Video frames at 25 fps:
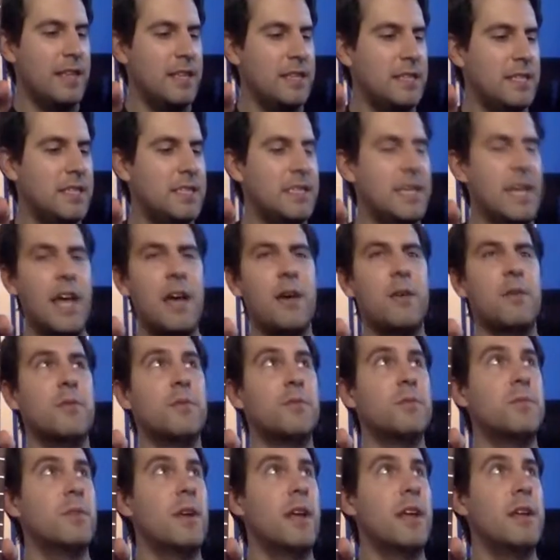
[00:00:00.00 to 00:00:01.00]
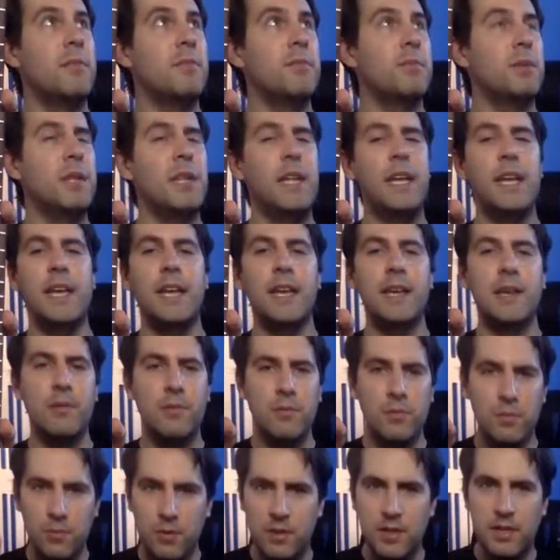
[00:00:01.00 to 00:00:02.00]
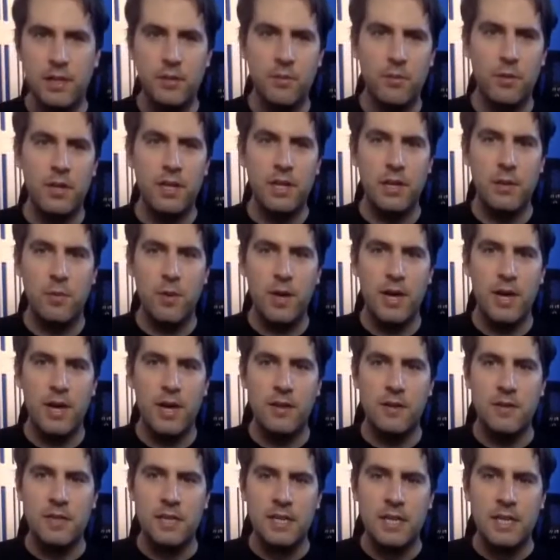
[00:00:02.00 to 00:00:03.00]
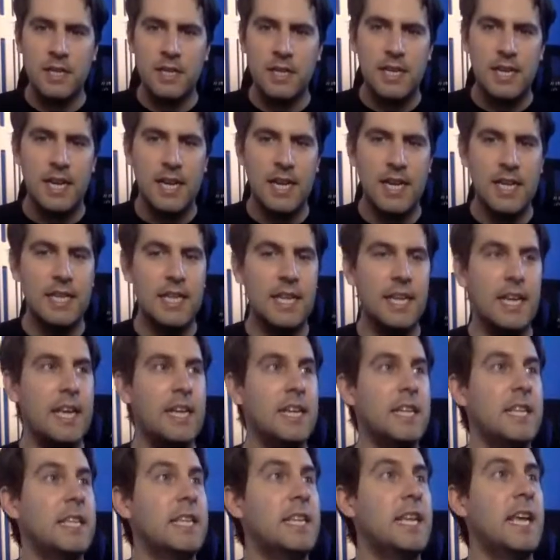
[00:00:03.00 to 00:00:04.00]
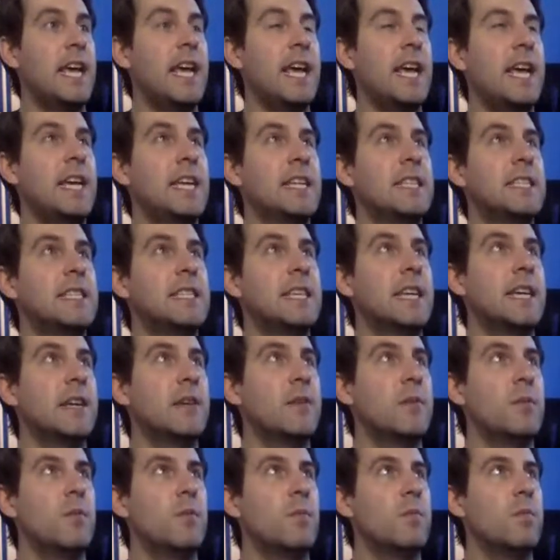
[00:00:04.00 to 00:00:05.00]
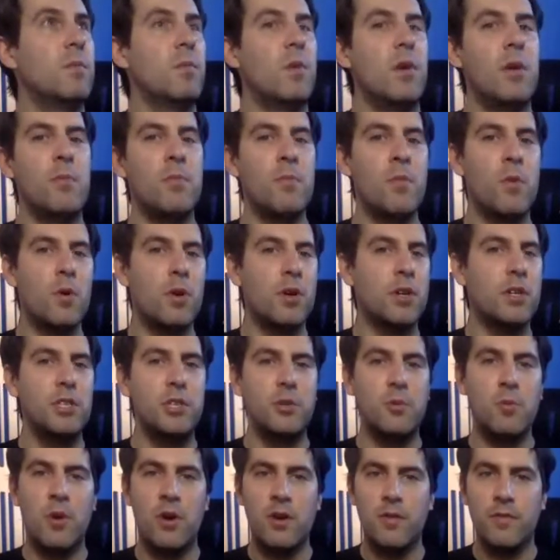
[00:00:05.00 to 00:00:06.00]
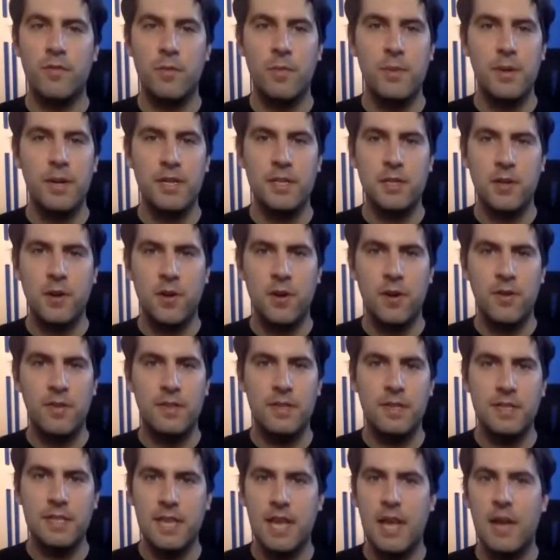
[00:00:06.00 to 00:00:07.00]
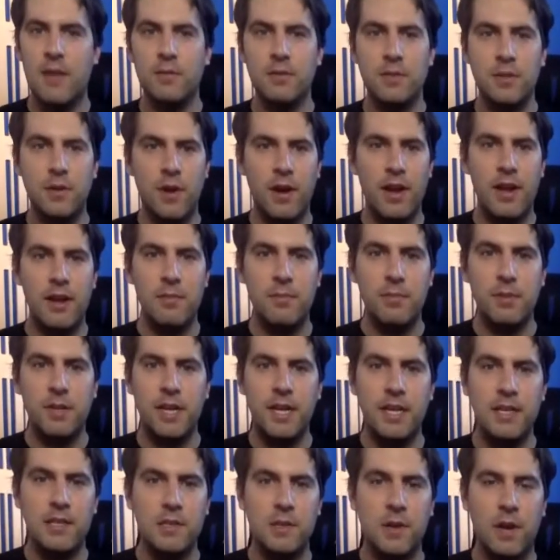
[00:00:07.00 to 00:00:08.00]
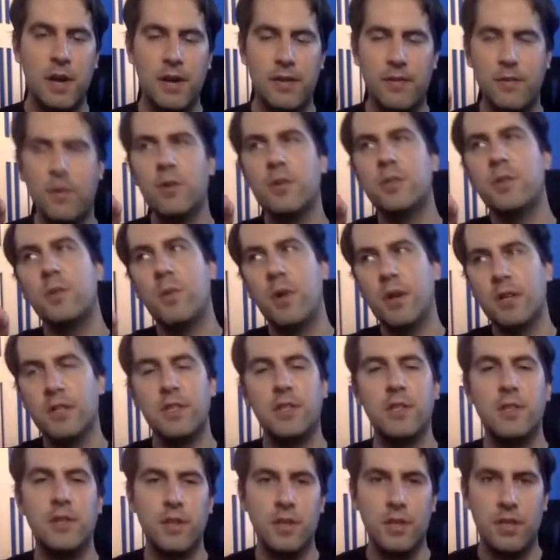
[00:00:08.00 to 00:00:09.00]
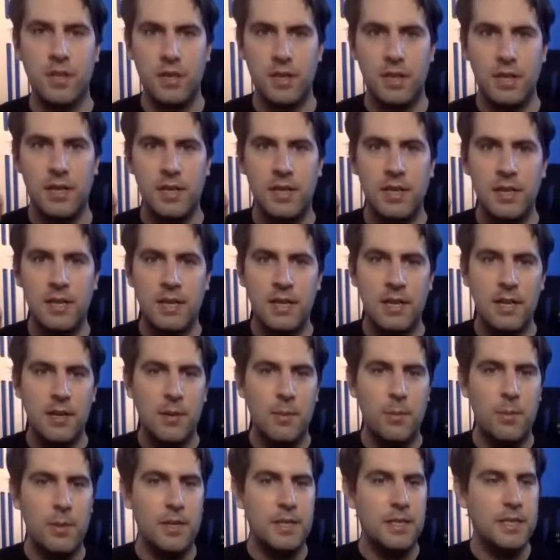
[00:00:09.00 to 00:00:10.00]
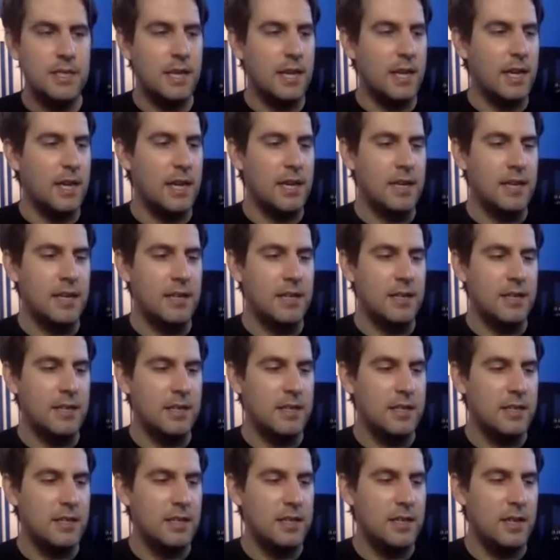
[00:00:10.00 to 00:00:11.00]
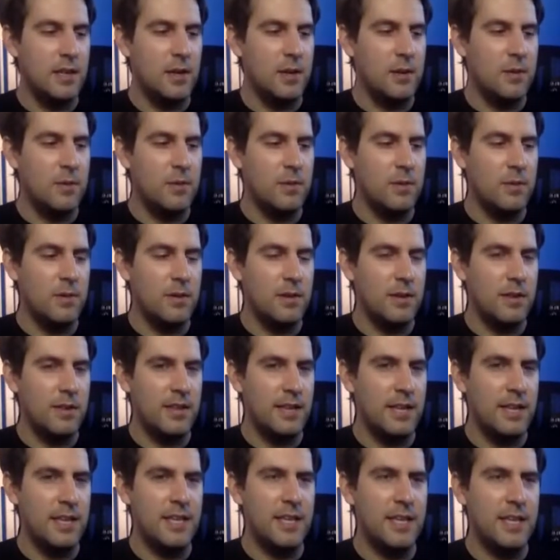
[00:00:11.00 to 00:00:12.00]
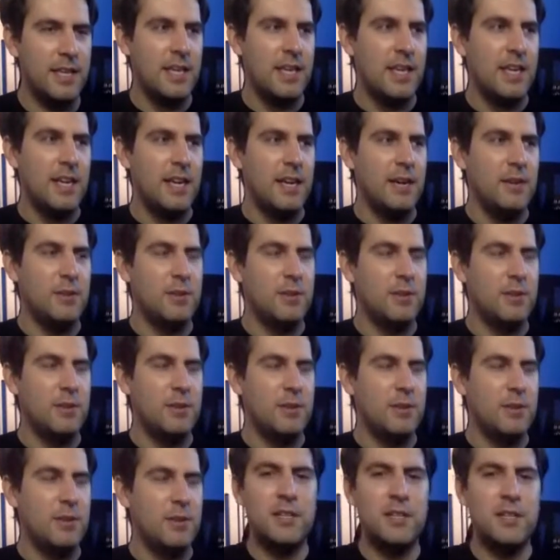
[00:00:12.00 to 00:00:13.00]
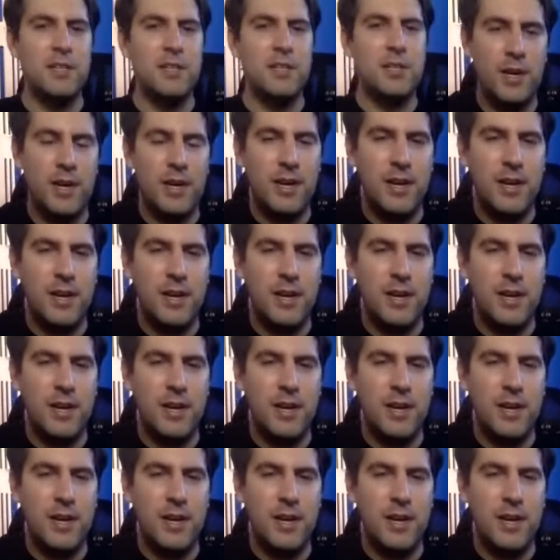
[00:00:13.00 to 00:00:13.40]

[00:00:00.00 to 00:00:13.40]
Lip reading: And they sound and play really, really well. And at the end of the day, it's like, what more could you want from a guitar that sounds great and plays great? Of course, you want it to look good. But, I think I was talking